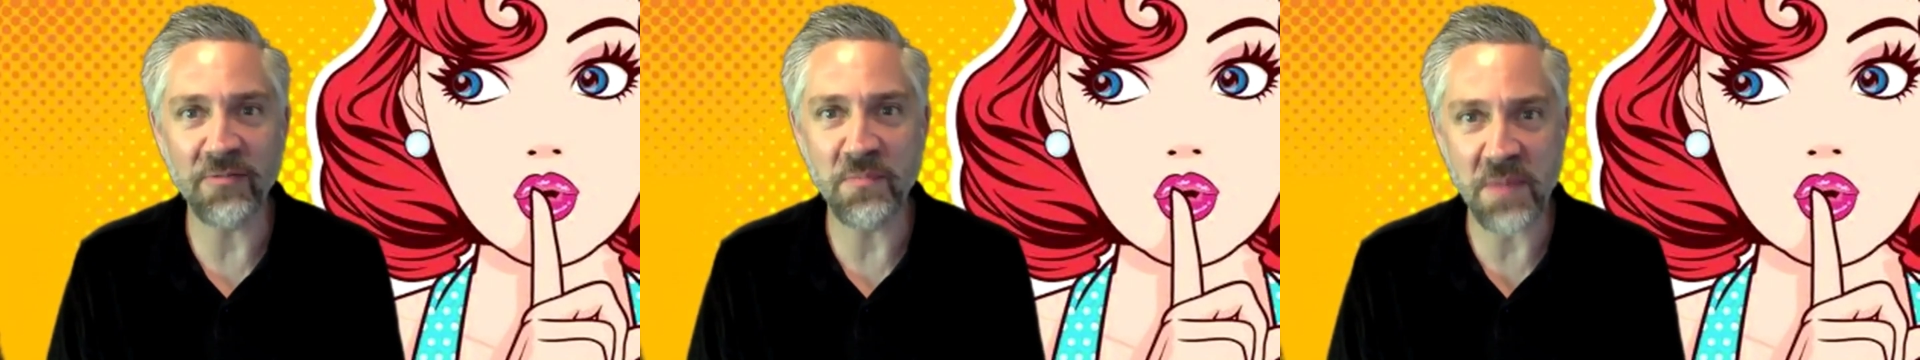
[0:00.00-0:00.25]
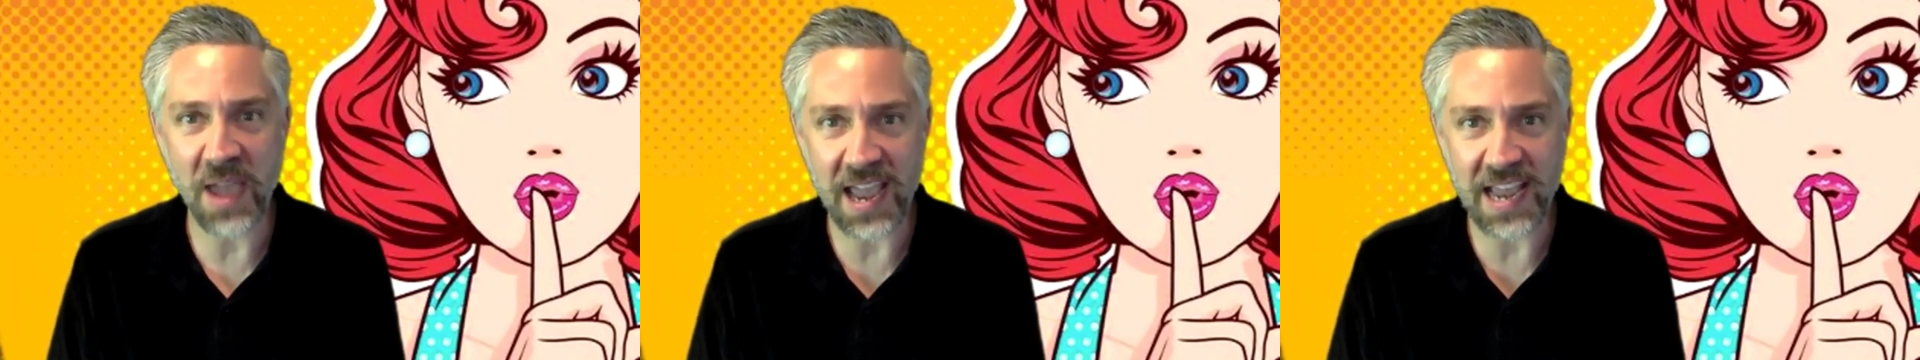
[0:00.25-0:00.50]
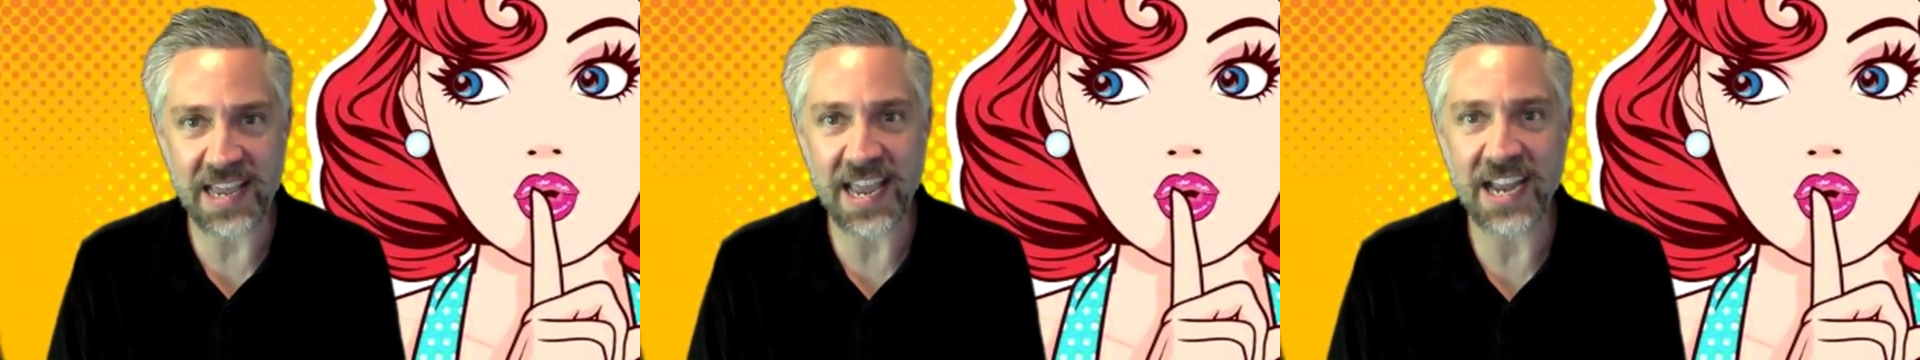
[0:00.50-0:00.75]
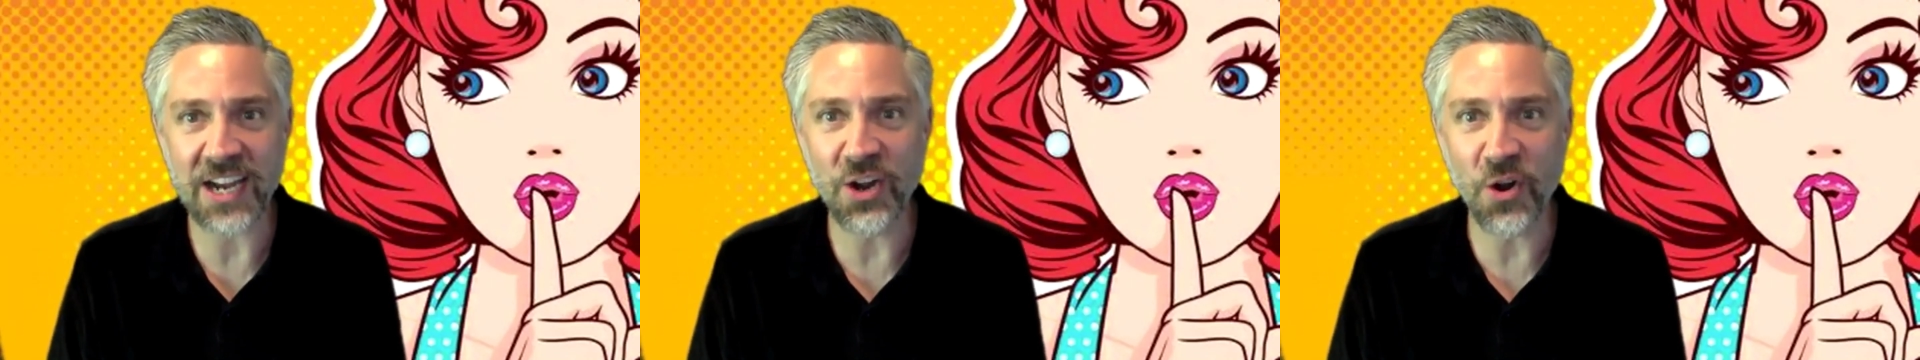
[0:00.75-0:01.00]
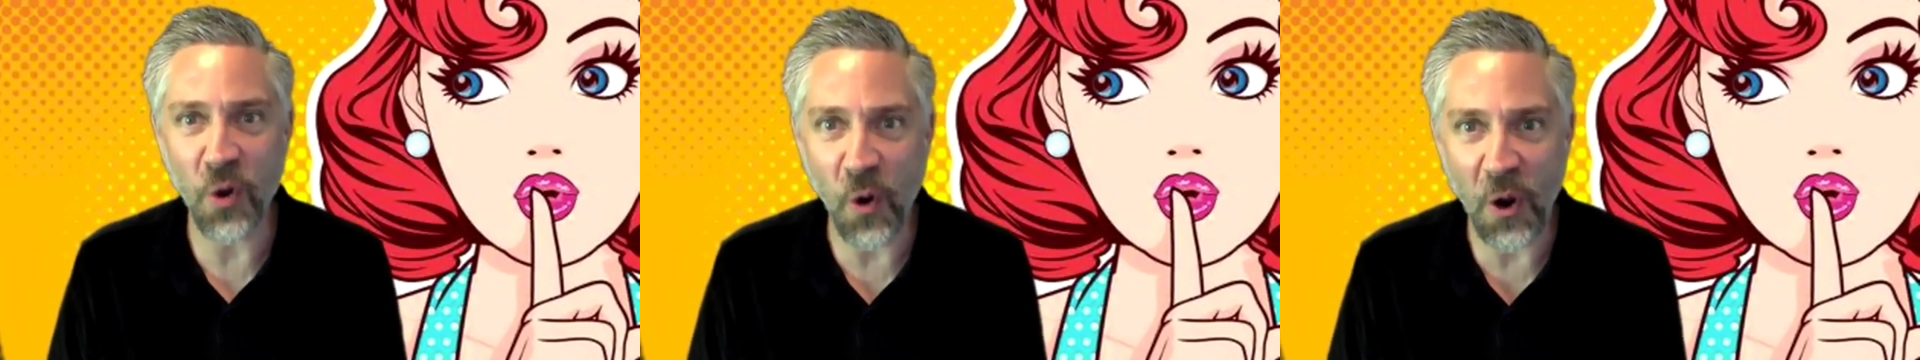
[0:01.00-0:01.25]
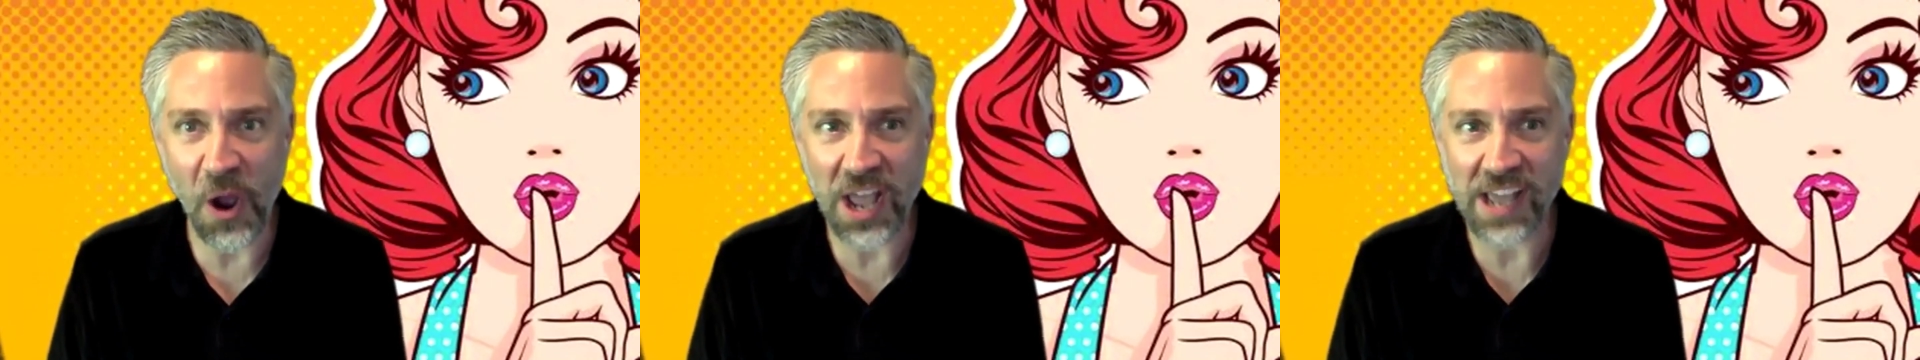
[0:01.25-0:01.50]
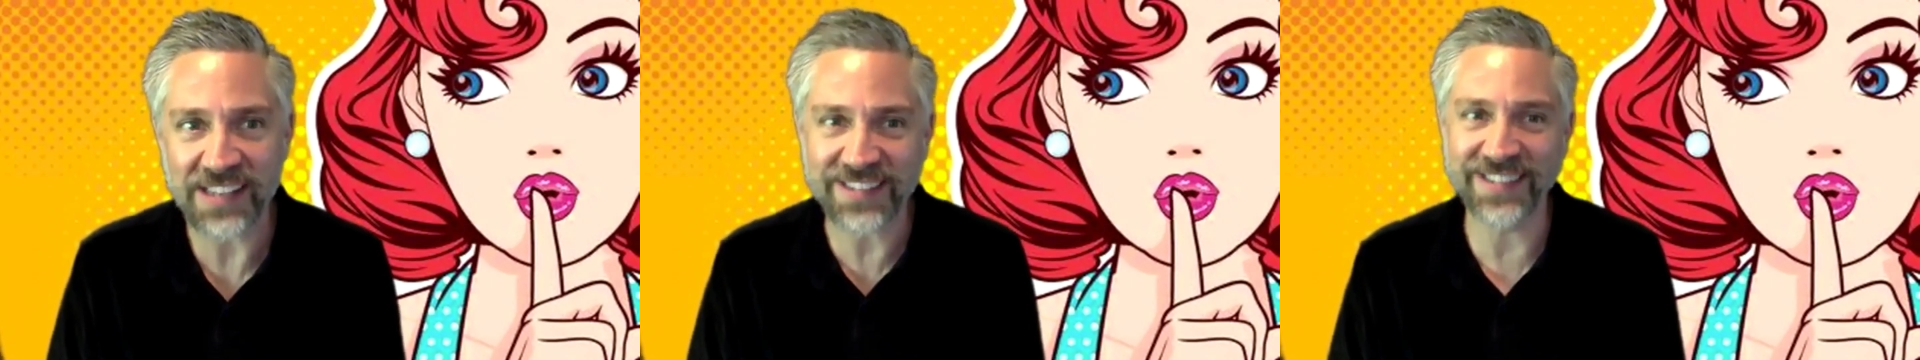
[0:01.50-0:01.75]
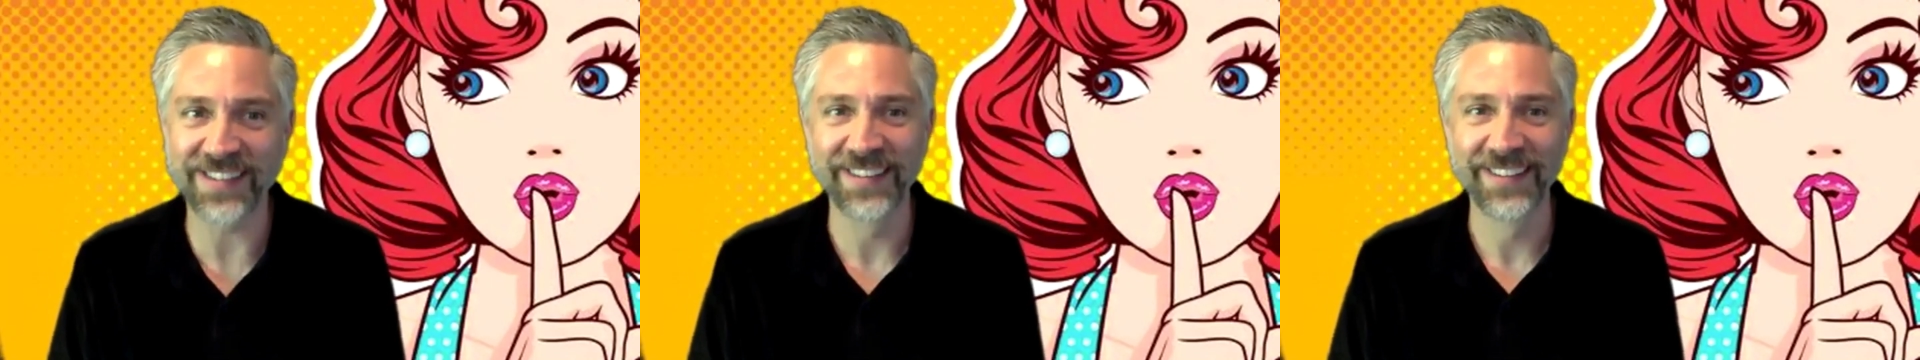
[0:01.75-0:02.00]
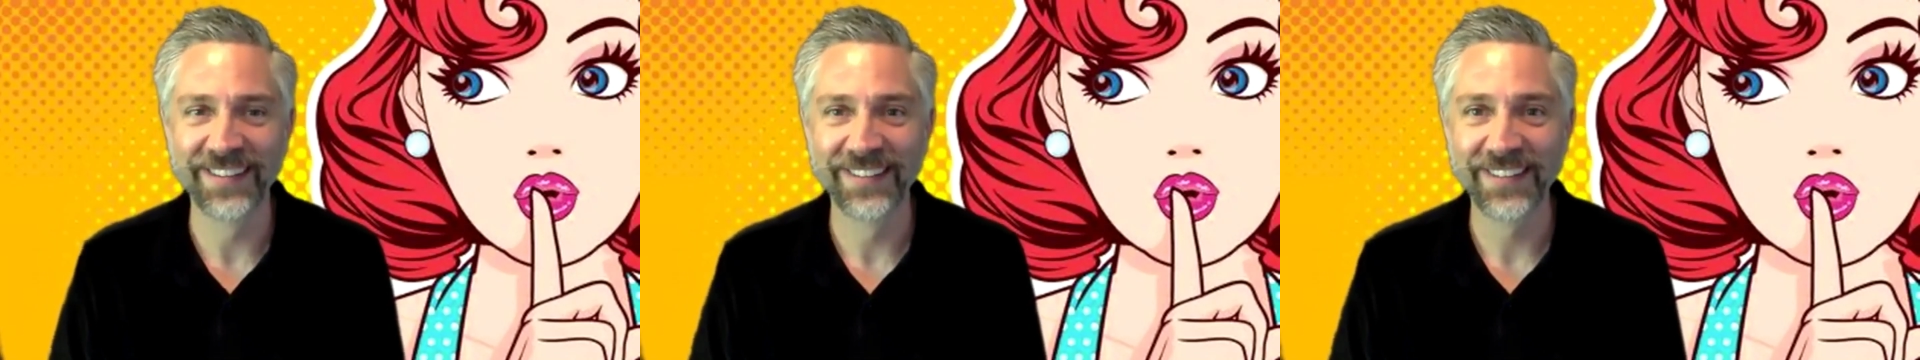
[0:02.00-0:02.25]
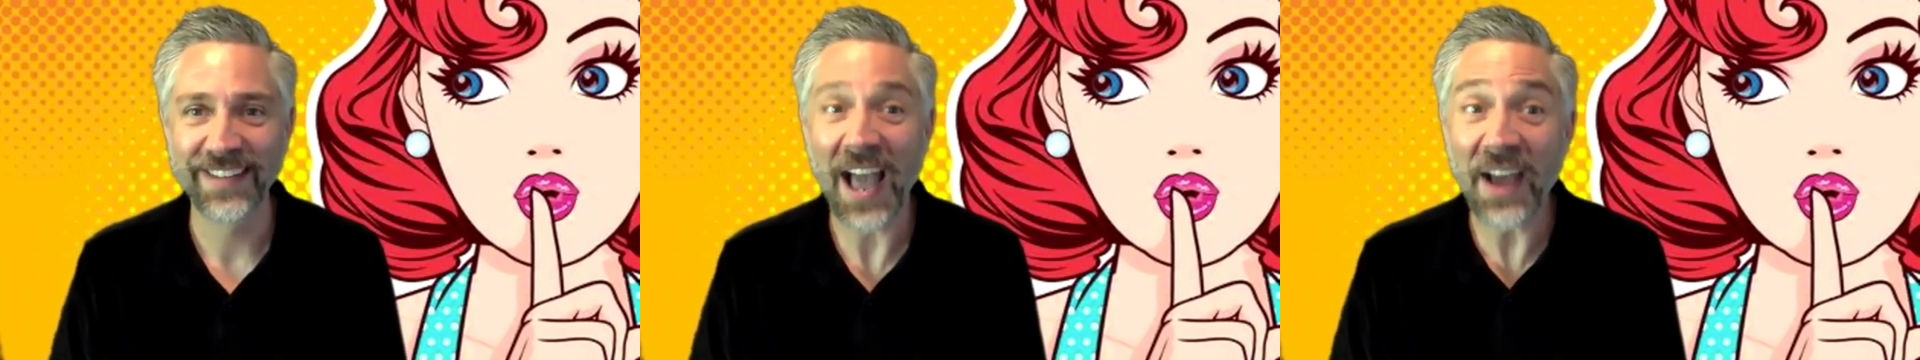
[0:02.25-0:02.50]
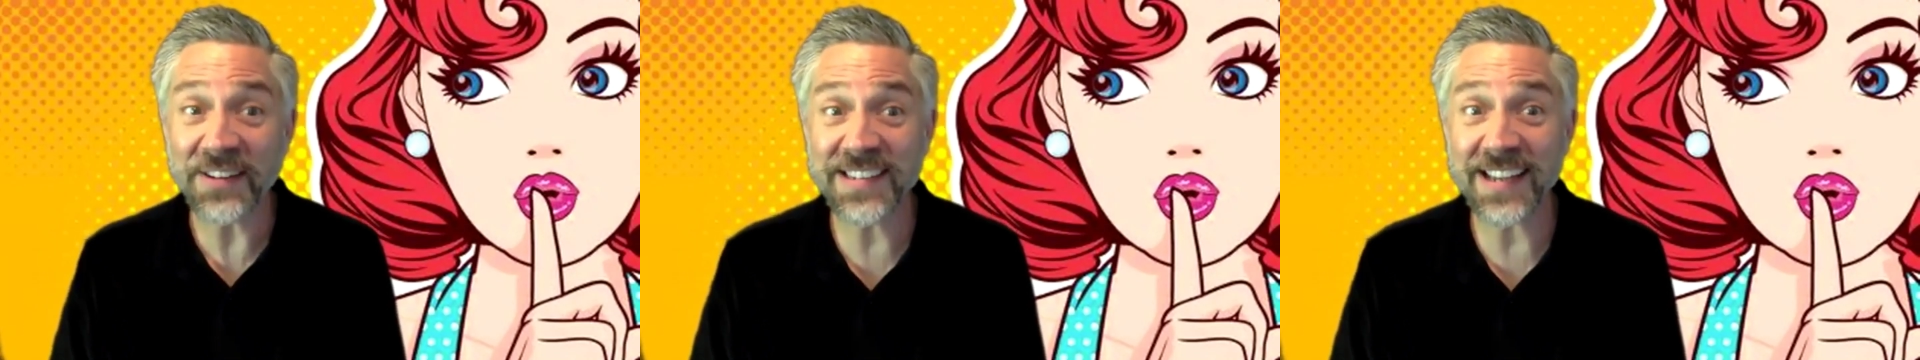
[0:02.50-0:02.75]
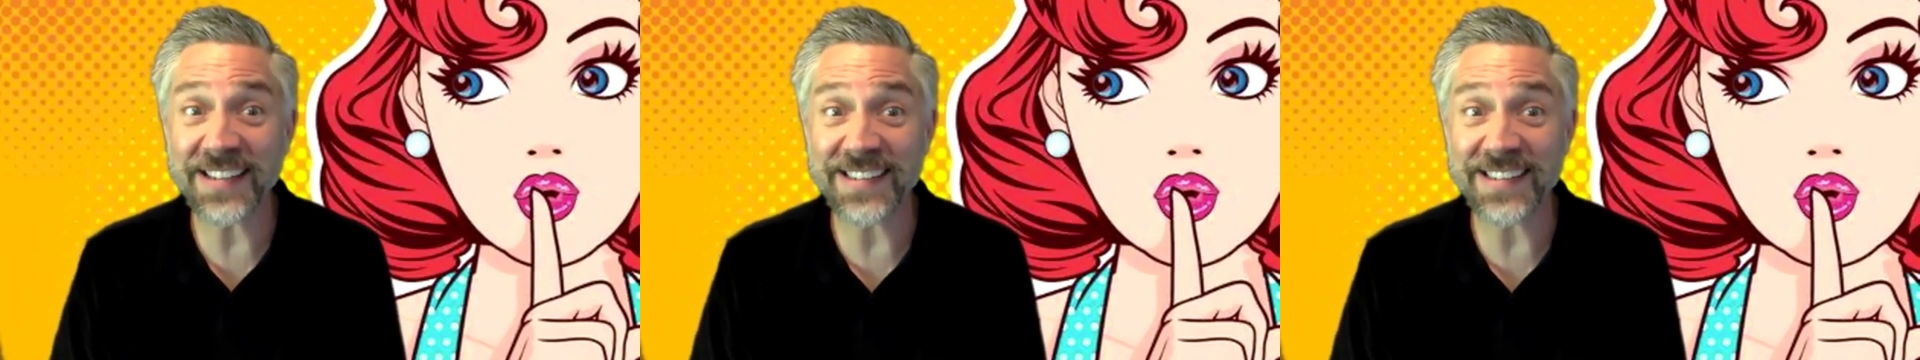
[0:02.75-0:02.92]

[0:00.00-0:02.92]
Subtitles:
making noise. How does that